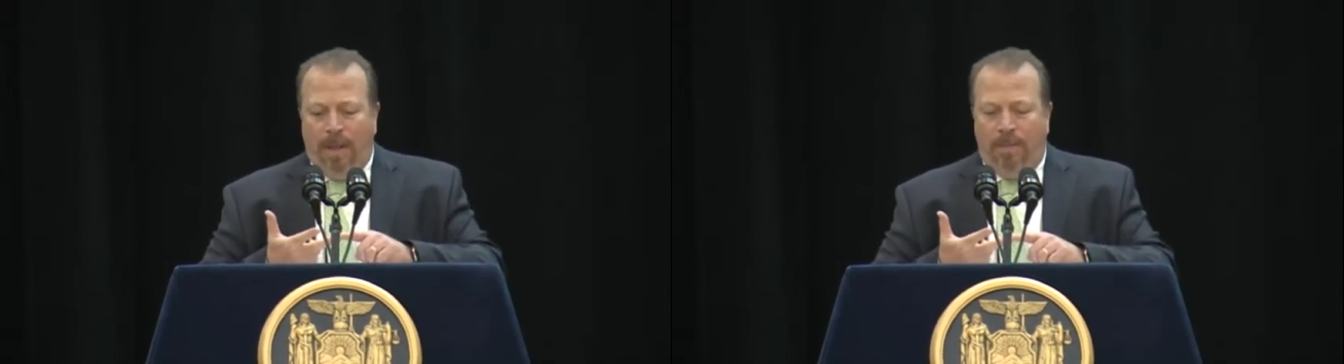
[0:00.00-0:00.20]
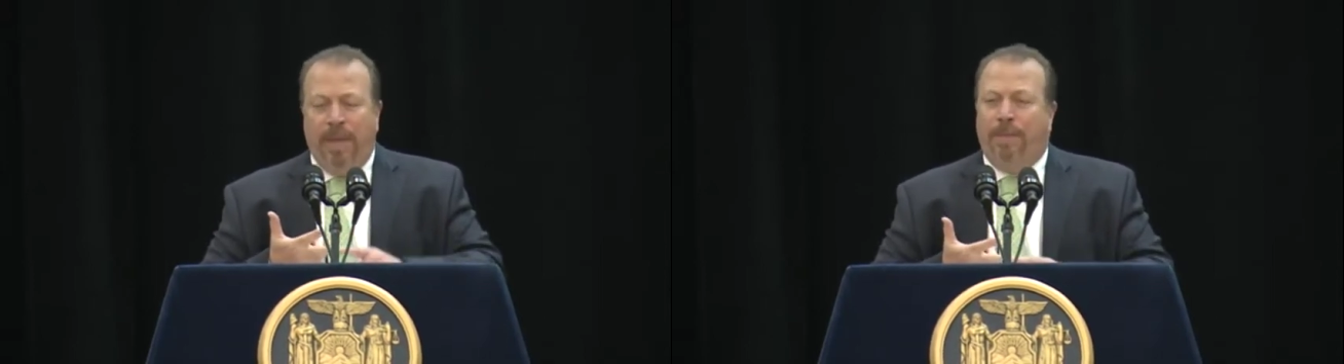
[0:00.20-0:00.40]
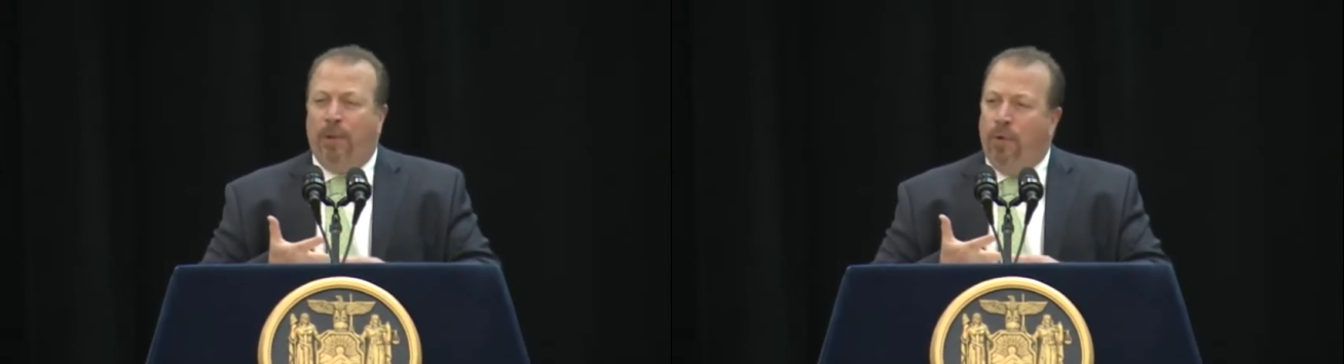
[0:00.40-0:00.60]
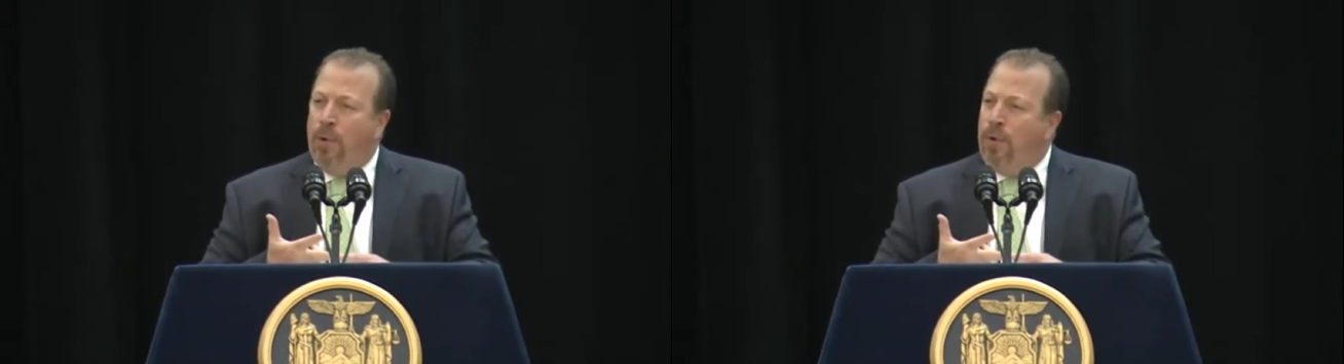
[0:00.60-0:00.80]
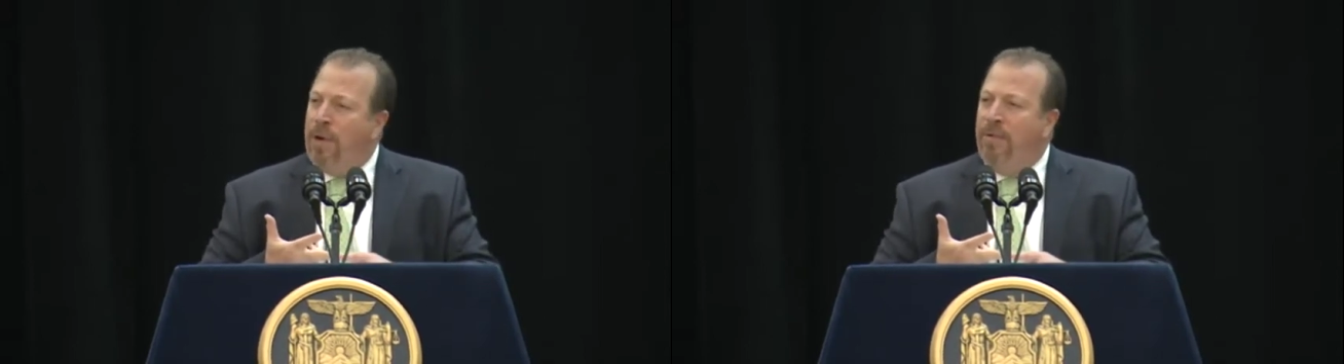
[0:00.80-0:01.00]
people who
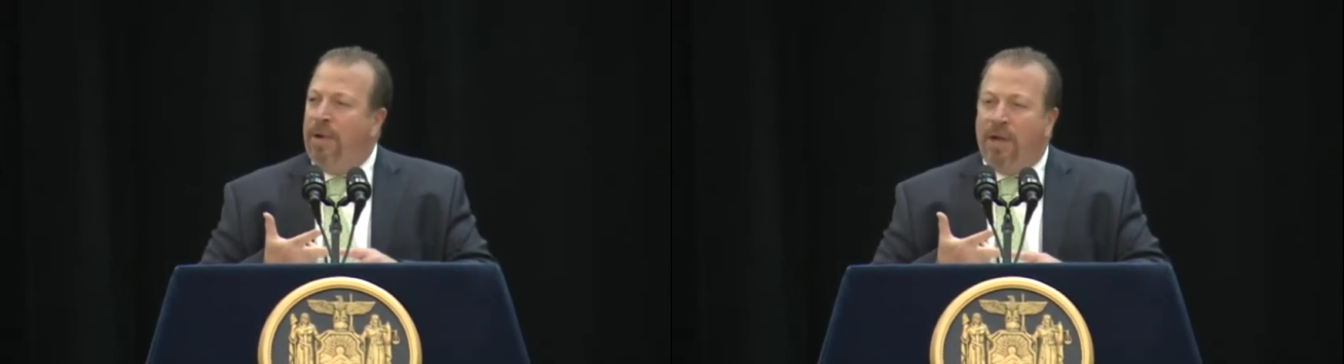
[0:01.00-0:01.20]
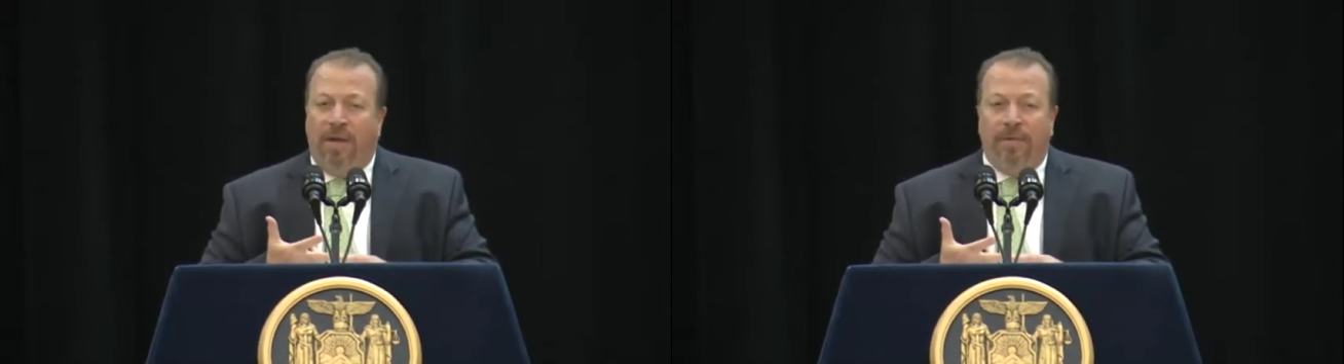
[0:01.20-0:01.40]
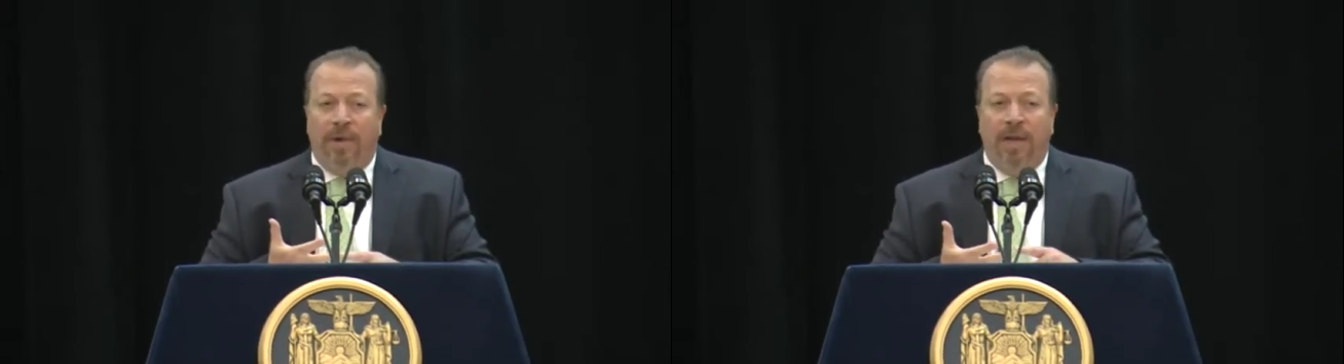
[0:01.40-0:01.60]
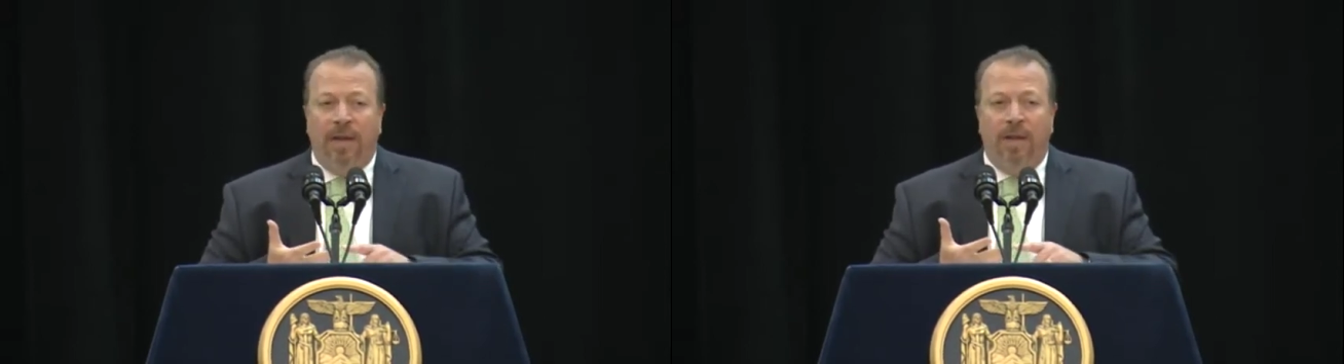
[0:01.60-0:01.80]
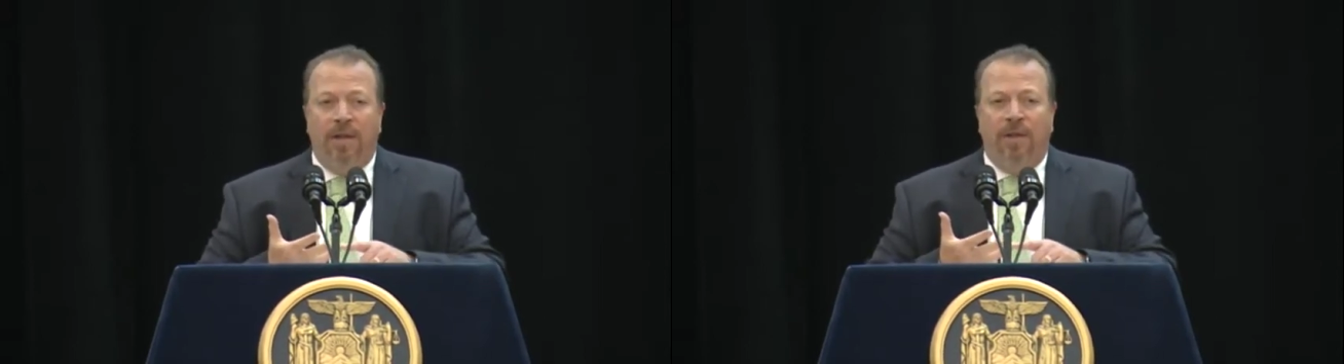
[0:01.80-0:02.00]
were in recovery,
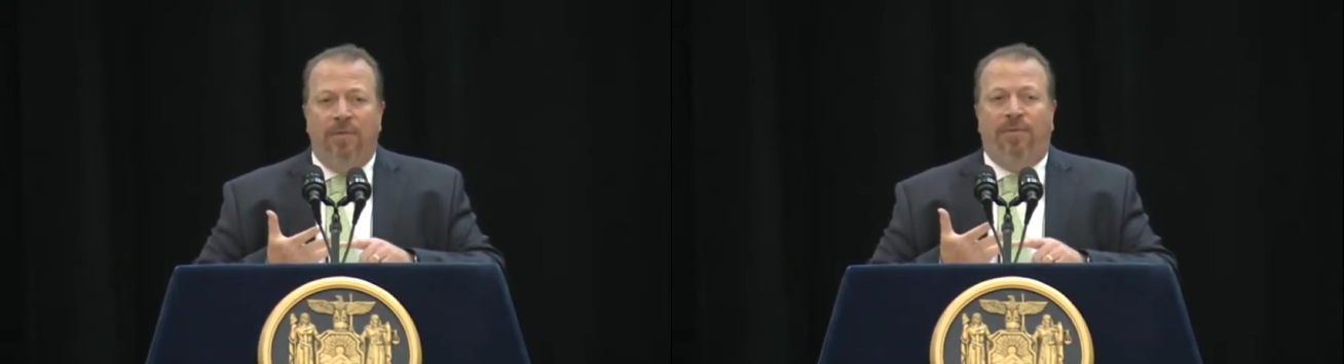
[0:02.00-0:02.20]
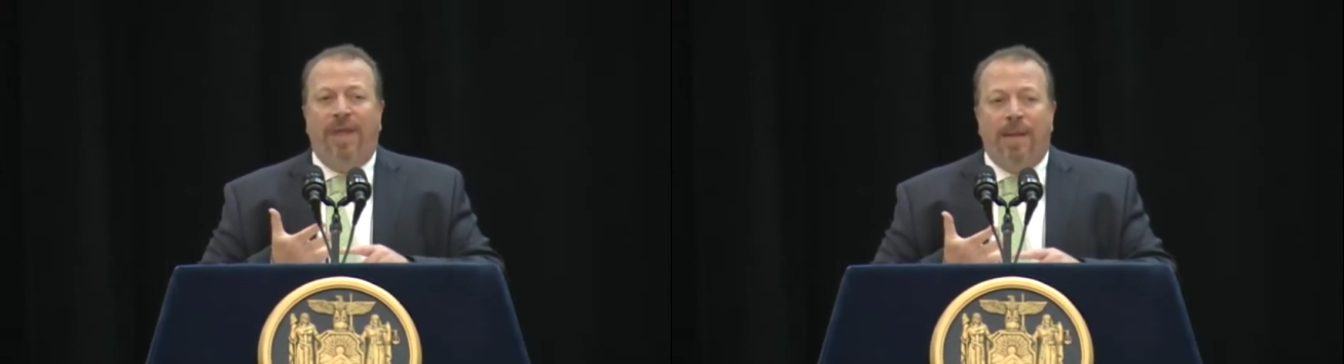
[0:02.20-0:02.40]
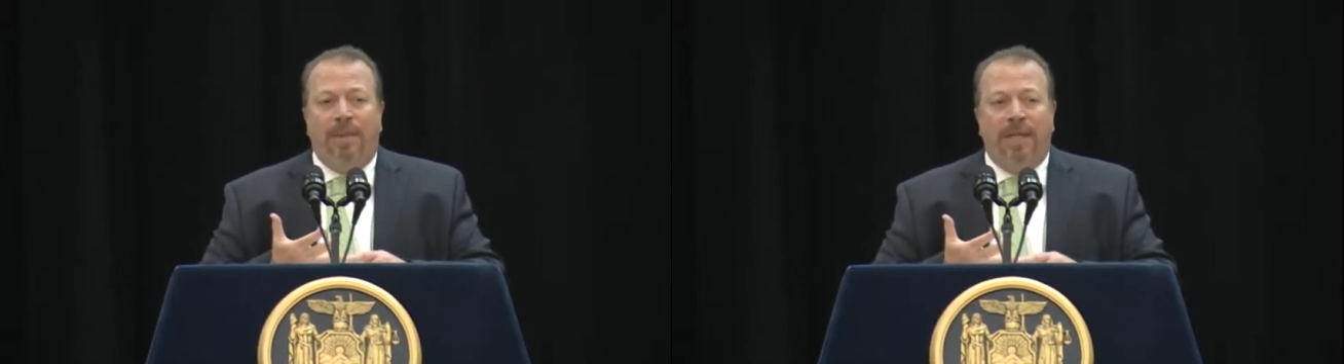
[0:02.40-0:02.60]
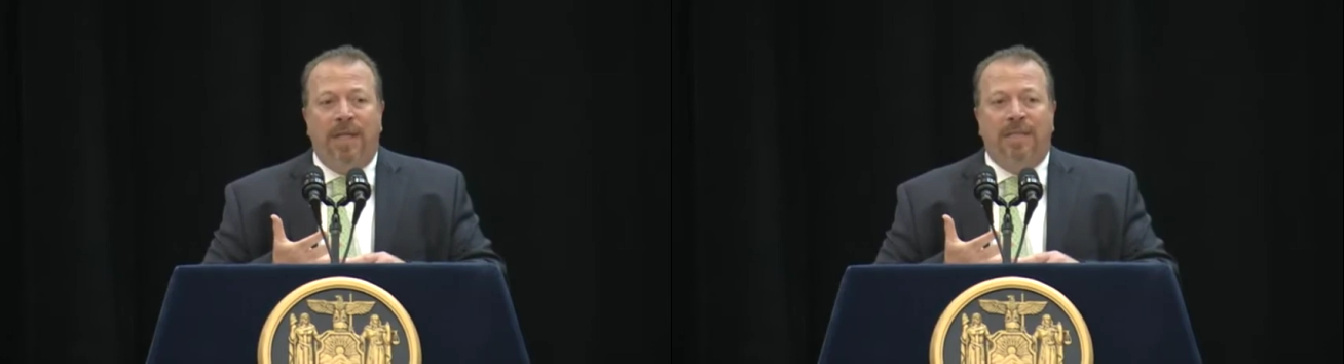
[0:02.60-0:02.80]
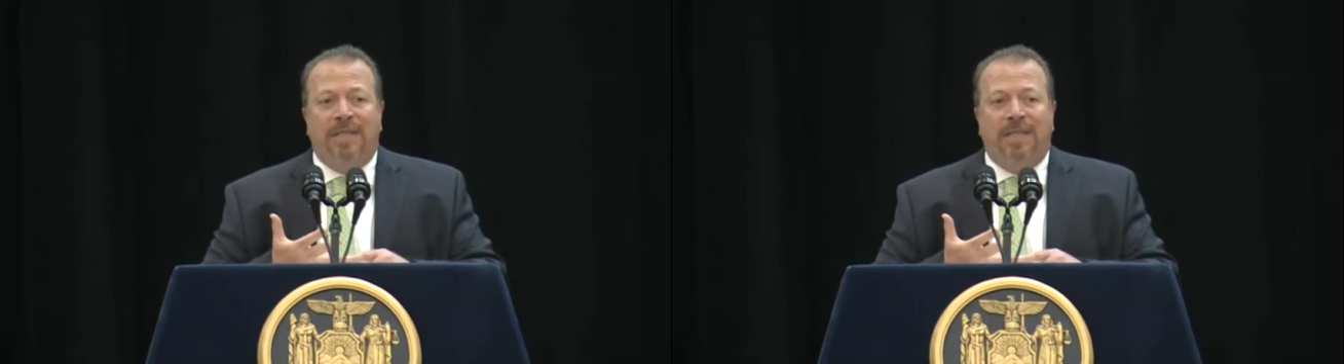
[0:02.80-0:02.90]
families